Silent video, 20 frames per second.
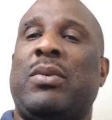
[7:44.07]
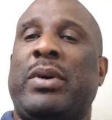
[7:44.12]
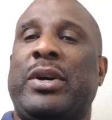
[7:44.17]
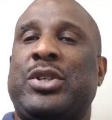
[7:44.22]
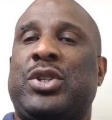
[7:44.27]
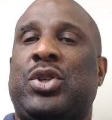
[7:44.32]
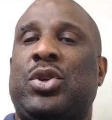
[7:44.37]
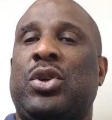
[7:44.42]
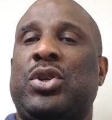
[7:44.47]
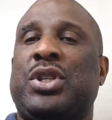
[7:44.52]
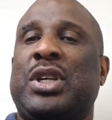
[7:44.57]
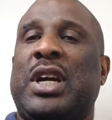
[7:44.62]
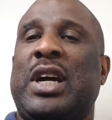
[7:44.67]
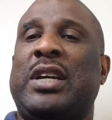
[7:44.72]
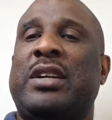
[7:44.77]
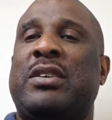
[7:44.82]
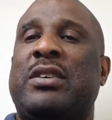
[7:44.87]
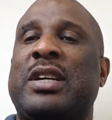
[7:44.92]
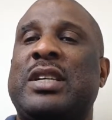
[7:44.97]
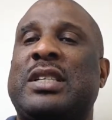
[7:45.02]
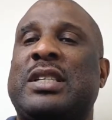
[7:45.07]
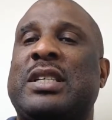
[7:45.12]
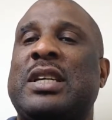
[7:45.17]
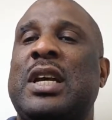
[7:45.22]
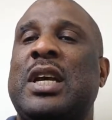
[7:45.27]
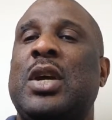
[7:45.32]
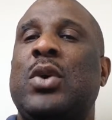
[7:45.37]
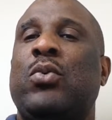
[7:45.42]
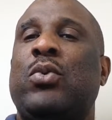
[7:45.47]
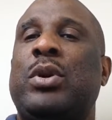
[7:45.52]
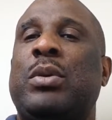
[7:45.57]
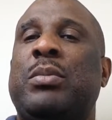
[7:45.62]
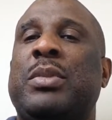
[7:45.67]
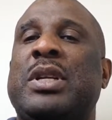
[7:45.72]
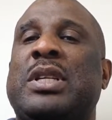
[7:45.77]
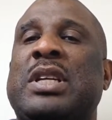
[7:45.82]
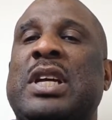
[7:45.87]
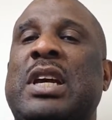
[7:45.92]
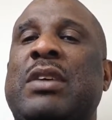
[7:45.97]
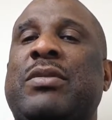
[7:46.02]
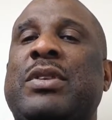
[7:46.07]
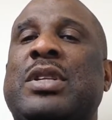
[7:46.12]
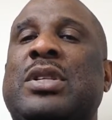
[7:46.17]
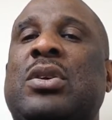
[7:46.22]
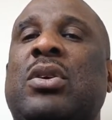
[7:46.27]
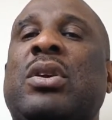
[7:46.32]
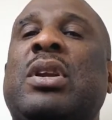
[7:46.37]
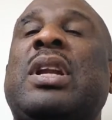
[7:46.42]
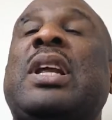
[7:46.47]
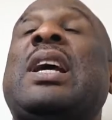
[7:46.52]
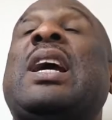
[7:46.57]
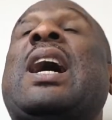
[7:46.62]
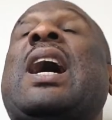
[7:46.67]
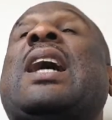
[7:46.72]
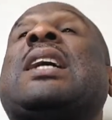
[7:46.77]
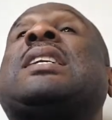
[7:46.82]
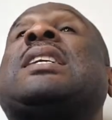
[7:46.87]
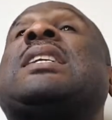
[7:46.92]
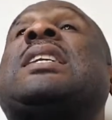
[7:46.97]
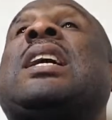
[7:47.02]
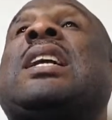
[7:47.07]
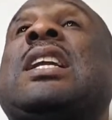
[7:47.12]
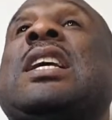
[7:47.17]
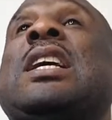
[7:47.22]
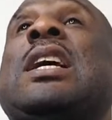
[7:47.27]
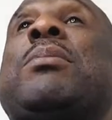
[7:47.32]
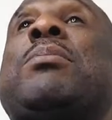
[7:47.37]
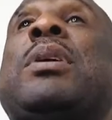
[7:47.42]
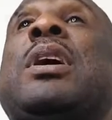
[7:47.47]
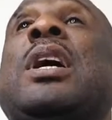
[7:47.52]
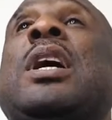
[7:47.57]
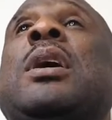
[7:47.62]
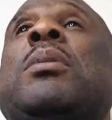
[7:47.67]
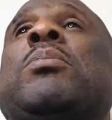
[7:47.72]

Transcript: our church address. We meet every Sunday at 10 a.m.